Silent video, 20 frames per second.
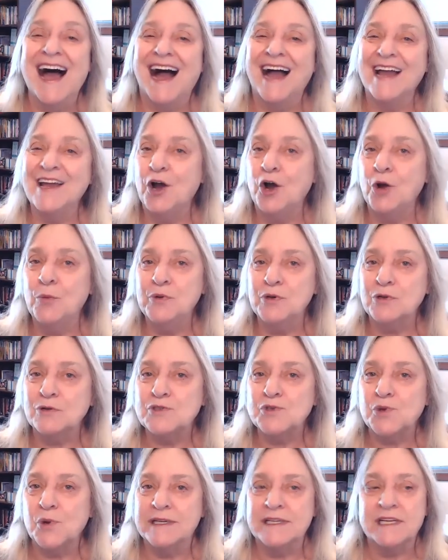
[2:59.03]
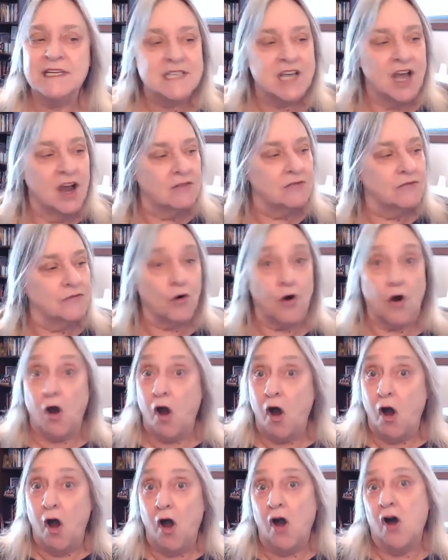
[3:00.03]
I hope you'll join us for
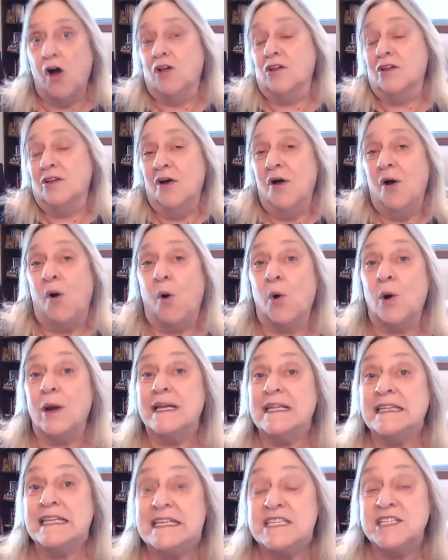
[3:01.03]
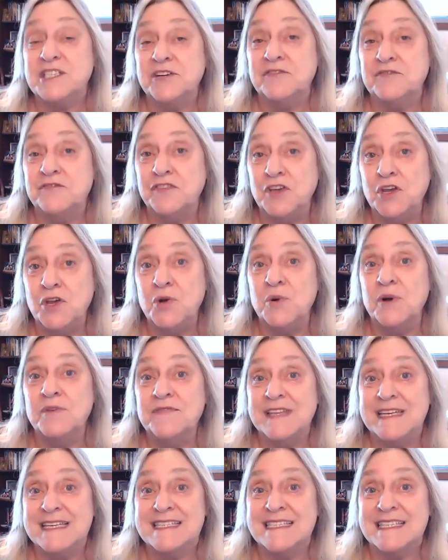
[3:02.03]
all or at least a few of
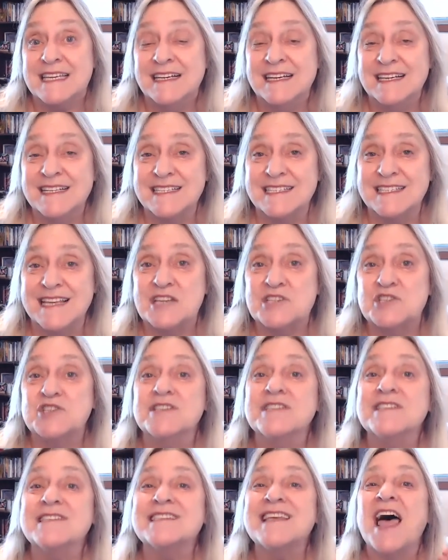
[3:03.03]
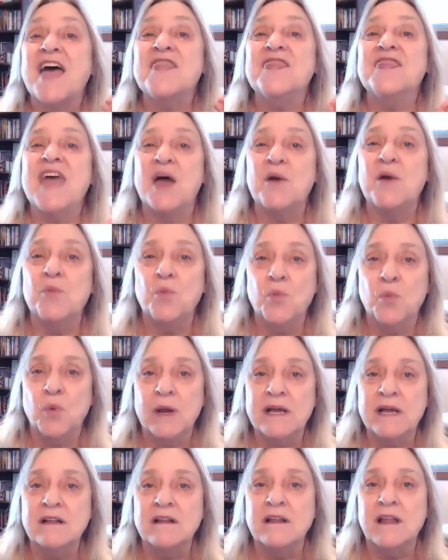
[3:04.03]
these sessions that
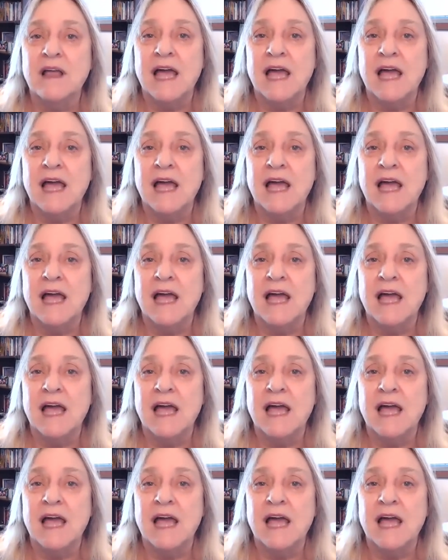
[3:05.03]
will